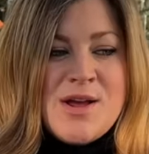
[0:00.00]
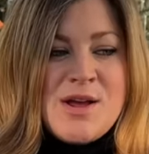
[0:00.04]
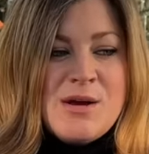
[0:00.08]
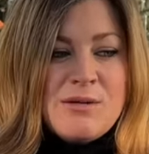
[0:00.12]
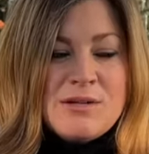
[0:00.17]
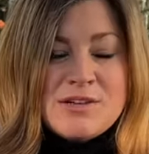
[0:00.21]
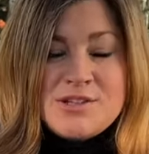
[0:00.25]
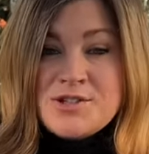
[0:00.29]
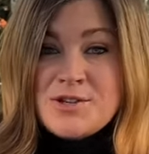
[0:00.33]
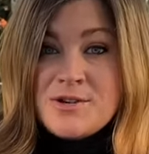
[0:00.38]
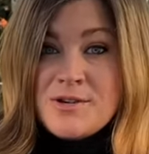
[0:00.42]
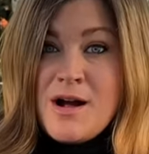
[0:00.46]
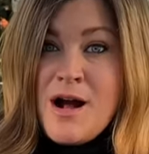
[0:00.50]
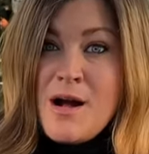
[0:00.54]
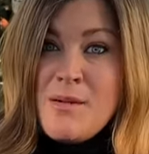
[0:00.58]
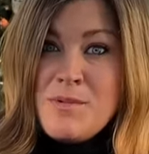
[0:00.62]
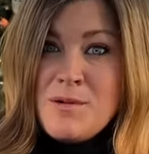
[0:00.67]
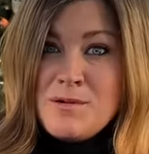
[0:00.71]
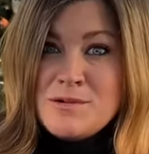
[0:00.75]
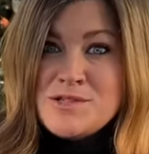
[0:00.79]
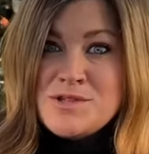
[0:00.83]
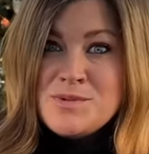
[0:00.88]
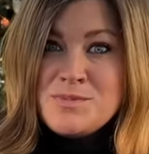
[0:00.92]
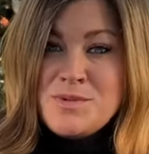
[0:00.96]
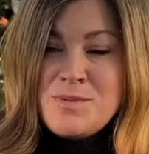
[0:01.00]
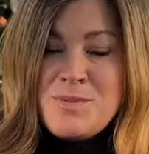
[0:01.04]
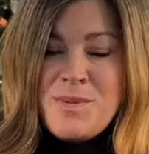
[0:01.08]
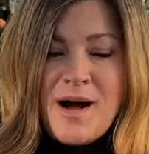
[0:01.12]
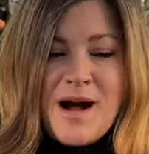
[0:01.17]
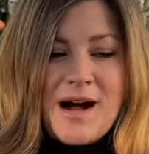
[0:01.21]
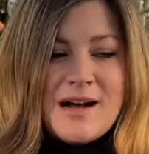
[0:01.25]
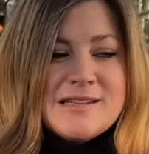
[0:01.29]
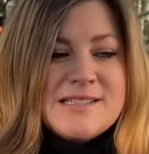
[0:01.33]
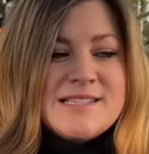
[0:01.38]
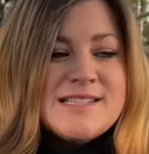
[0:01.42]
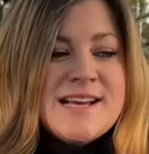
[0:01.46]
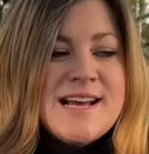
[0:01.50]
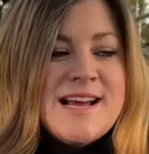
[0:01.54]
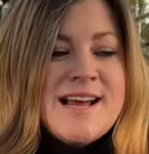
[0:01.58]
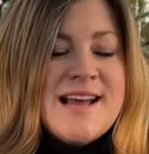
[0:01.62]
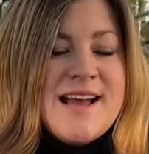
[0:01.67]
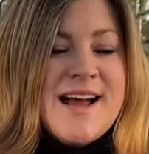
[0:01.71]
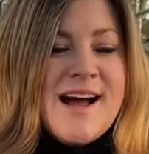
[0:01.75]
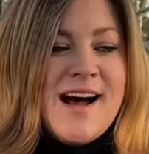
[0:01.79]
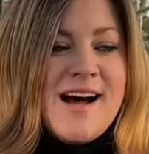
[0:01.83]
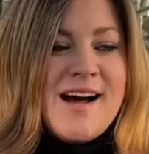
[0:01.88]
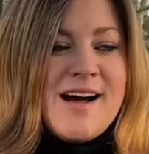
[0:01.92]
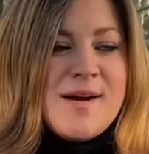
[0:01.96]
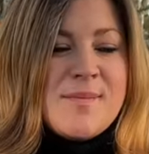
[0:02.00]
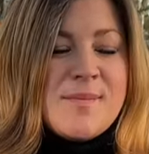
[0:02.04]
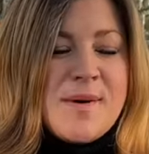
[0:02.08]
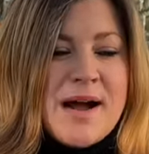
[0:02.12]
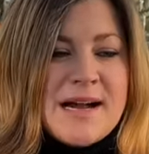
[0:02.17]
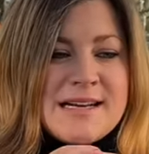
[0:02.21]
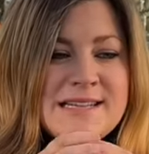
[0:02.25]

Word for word: which are compostable pots. I